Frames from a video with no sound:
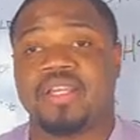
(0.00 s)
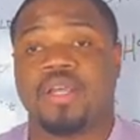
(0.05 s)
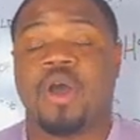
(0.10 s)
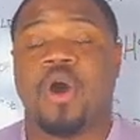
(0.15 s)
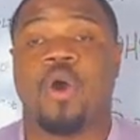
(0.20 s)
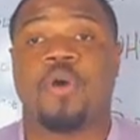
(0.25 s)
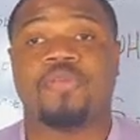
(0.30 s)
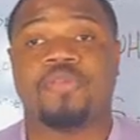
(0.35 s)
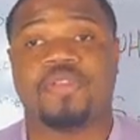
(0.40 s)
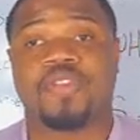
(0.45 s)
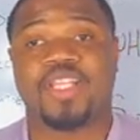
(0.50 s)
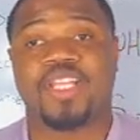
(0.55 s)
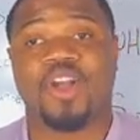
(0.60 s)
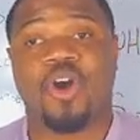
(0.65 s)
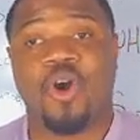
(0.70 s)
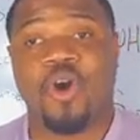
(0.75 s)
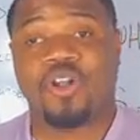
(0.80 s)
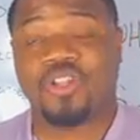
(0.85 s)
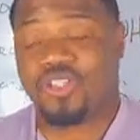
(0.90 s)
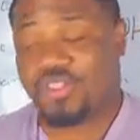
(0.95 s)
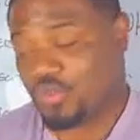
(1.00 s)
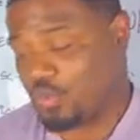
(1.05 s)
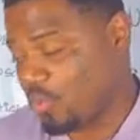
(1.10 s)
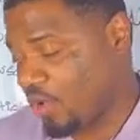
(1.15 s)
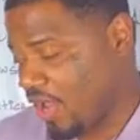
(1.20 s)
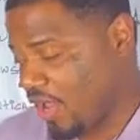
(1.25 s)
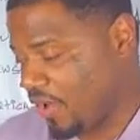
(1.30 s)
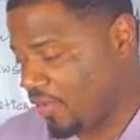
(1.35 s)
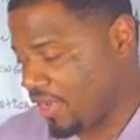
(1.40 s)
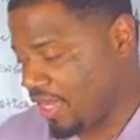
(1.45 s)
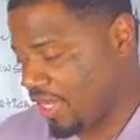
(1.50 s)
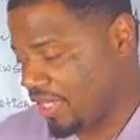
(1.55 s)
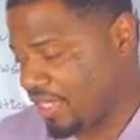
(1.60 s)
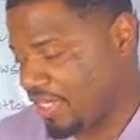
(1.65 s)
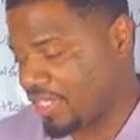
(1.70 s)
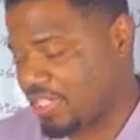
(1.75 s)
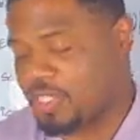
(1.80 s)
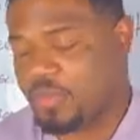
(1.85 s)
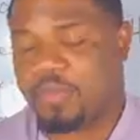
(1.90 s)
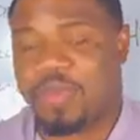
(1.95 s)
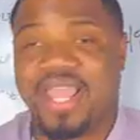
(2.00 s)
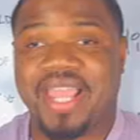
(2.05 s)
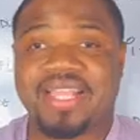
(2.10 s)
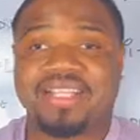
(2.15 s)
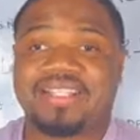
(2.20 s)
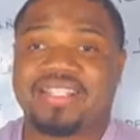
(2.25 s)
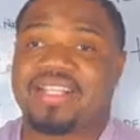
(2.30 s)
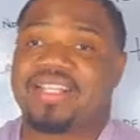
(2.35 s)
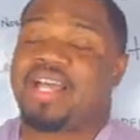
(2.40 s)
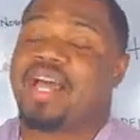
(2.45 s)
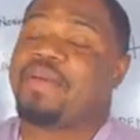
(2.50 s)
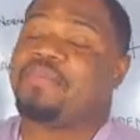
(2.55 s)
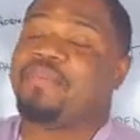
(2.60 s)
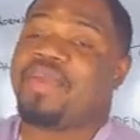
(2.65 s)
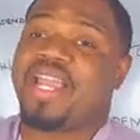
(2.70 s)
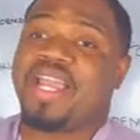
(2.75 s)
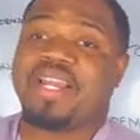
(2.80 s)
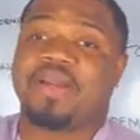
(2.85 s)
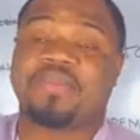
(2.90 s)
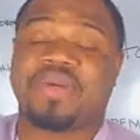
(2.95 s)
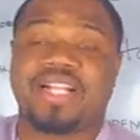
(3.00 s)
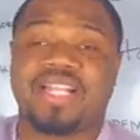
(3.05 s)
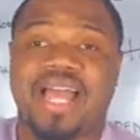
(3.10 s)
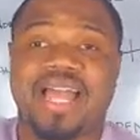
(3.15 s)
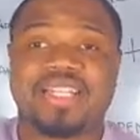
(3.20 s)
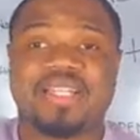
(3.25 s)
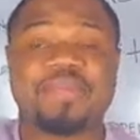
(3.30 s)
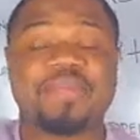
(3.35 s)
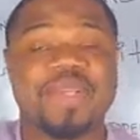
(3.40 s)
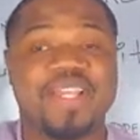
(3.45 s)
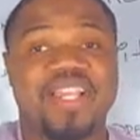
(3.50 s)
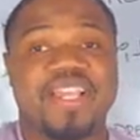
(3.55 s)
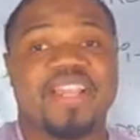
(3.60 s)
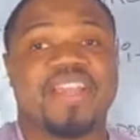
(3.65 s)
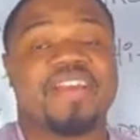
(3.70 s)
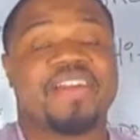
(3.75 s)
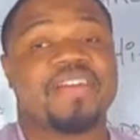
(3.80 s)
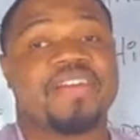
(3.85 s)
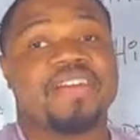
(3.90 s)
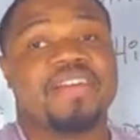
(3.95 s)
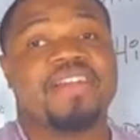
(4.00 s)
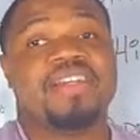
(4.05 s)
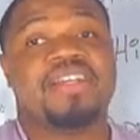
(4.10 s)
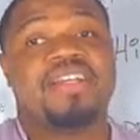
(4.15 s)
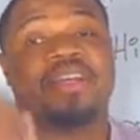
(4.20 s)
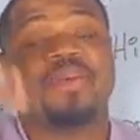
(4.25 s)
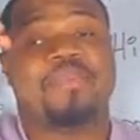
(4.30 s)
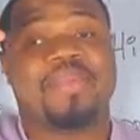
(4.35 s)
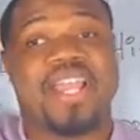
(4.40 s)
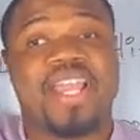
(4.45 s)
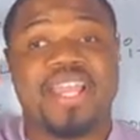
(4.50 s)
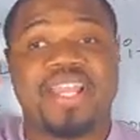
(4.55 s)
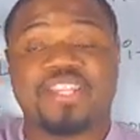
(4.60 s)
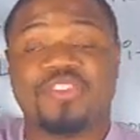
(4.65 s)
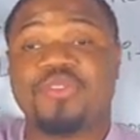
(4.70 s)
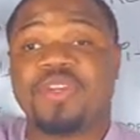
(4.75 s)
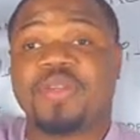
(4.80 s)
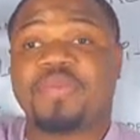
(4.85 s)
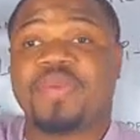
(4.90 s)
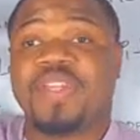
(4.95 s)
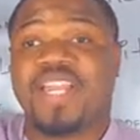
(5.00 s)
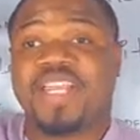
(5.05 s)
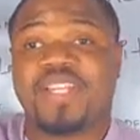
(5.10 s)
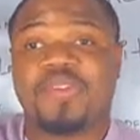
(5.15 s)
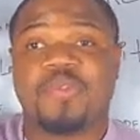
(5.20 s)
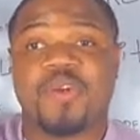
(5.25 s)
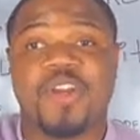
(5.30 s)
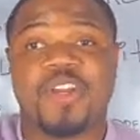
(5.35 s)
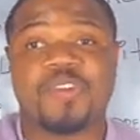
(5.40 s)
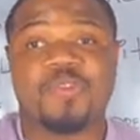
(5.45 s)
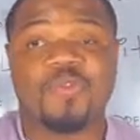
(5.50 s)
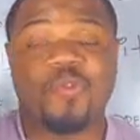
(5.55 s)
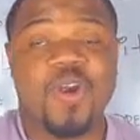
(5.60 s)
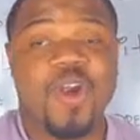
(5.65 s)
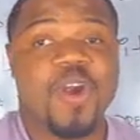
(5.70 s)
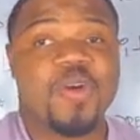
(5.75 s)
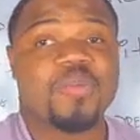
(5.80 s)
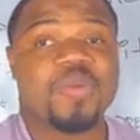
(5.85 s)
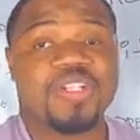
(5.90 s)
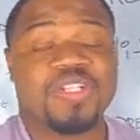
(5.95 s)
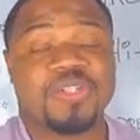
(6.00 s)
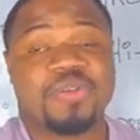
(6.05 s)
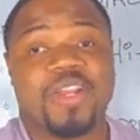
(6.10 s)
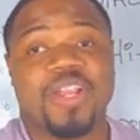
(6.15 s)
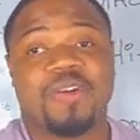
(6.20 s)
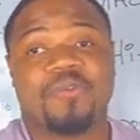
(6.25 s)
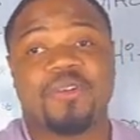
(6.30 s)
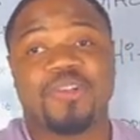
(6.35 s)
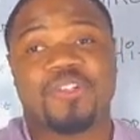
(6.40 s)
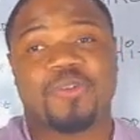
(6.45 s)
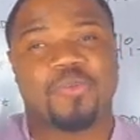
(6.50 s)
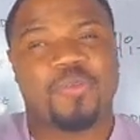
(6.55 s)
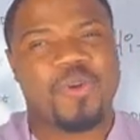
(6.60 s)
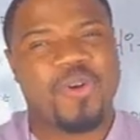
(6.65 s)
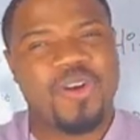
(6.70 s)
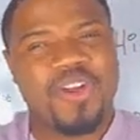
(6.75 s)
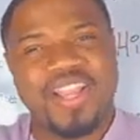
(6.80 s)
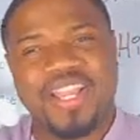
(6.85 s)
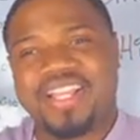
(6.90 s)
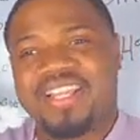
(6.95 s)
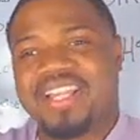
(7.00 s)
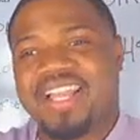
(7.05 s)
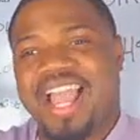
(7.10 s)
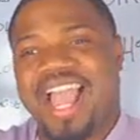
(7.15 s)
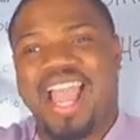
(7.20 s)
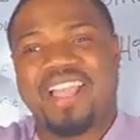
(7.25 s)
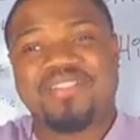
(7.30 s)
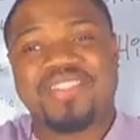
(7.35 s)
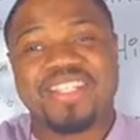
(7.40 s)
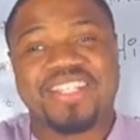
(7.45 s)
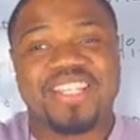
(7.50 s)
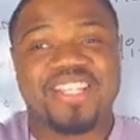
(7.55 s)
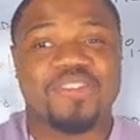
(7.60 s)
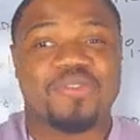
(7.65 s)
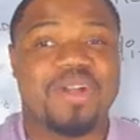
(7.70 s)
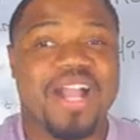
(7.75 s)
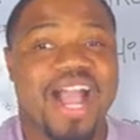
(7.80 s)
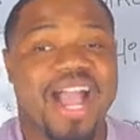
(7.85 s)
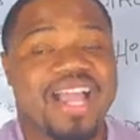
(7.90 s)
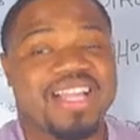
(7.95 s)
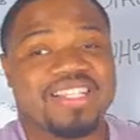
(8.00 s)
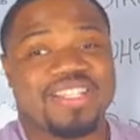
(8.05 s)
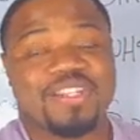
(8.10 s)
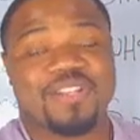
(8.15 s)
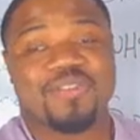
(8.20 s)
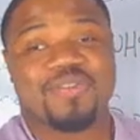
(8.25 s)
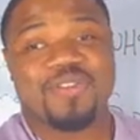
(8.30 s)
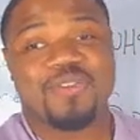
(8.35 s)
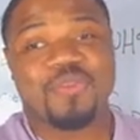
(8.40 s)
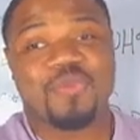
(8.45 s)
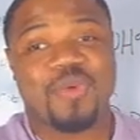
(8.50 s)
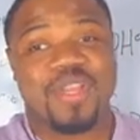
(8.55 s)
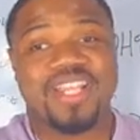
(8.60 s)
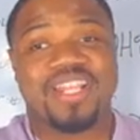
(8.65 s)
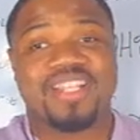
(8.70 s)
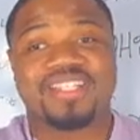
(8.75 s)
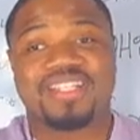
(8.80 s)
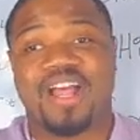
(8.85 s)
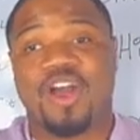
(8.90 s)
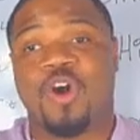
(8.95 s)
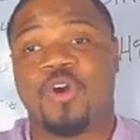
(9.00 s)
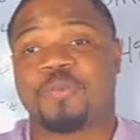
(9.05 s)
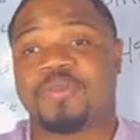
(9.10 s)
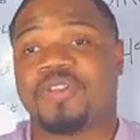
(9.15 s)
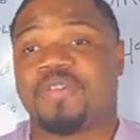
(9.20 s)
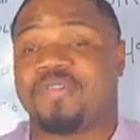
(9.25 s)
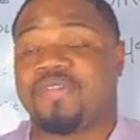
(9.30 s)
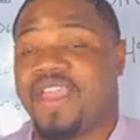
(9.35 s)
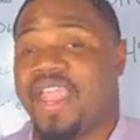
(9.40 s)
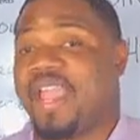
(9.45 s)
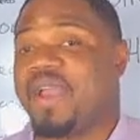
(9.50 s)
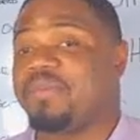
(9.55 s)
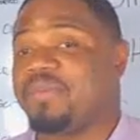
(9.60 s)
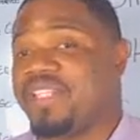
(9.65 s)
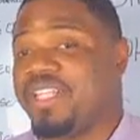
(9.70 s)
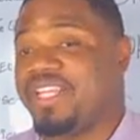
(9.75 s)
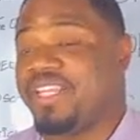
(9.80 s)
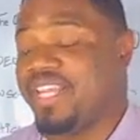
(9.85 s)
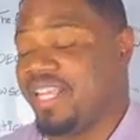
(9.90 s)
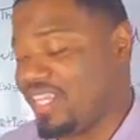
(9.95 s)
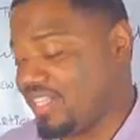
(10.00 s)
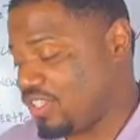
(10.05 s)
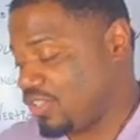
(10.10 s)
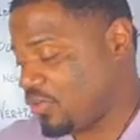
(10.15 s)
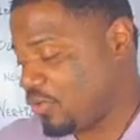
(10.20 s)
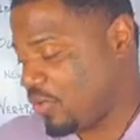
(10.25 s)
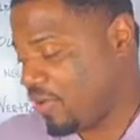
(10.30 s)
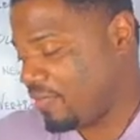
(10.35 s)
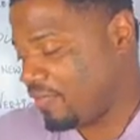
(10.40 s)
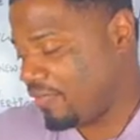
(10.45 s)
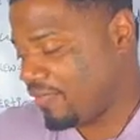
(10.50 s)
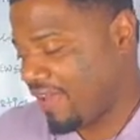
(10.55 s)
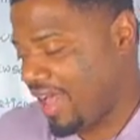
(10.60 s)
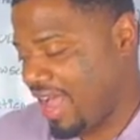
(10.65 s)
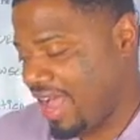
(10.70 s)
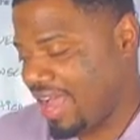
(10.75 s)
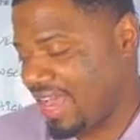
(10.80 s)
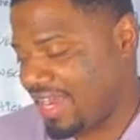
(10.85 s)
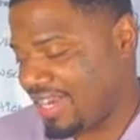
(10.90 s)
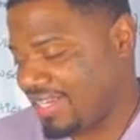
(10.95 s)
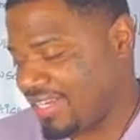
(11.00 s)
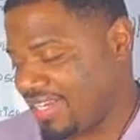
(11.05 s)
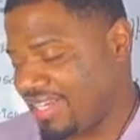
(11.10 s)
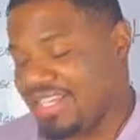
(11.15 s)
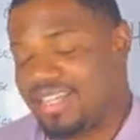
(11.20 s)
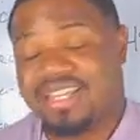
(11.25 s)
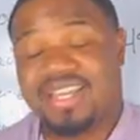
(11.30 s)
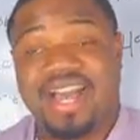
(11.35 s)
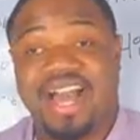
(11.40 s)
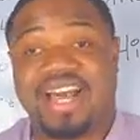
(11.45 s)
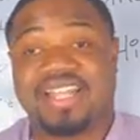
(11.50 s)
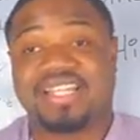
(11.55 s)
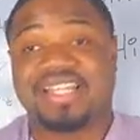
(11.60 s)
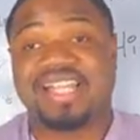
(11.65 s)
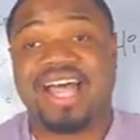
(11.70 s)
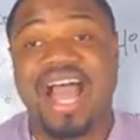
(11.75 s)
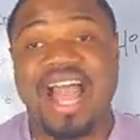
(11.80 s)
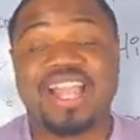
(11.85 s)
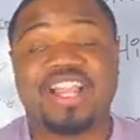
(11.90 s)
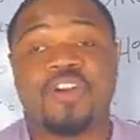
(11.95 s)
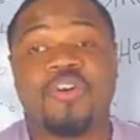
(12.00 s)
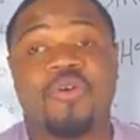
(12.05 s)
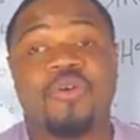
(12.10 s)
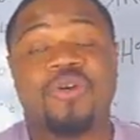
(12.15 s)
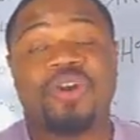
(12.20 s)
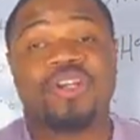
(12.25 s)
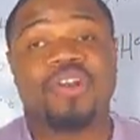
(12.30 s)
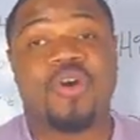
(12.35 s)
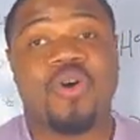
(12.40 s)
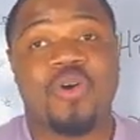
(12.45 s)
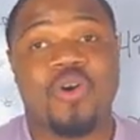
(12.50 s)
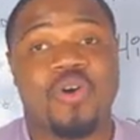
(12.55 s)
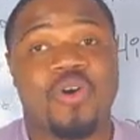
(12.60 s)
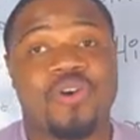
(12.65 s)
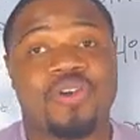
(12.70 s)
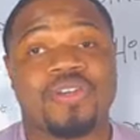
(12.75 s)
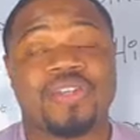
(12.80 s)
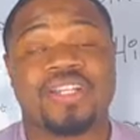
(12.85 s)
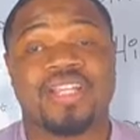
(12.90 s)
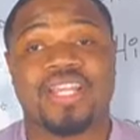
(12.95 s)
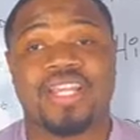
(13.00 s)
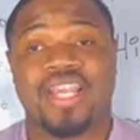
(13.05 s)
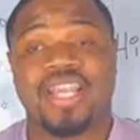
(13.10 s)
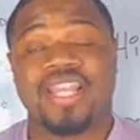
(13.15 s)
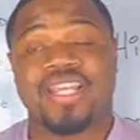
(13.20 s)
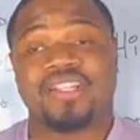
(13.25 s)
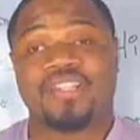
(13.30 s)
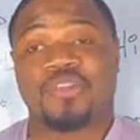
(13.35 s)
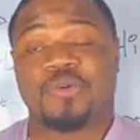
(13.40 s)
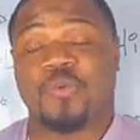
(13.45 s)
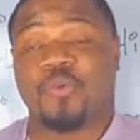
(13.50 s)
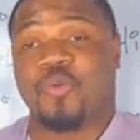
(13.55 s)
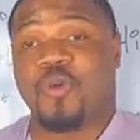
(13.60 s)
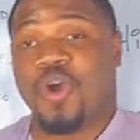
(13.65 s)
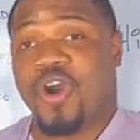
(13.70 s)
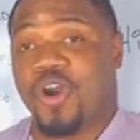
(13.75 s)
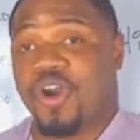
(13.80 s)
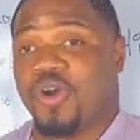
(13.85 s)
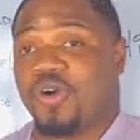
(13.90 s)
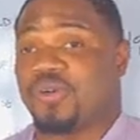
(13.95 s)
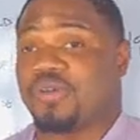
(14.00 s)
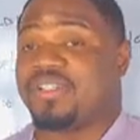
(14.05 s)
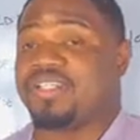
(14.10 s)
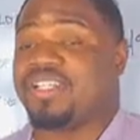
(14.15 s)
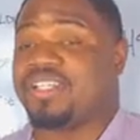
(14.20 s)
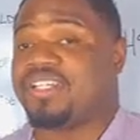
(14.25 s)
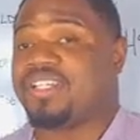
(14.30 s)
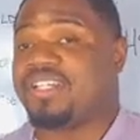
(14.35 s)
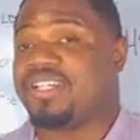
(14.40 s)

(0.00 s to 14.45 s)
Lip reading: Hopefully all is well in your space. Man, I'm glad to be here. Man, you could be anywhere in the world, but you're here with your boy. Haven't seen you guys in a few weeks. I hope the family is doing fine. A lot going on in the world.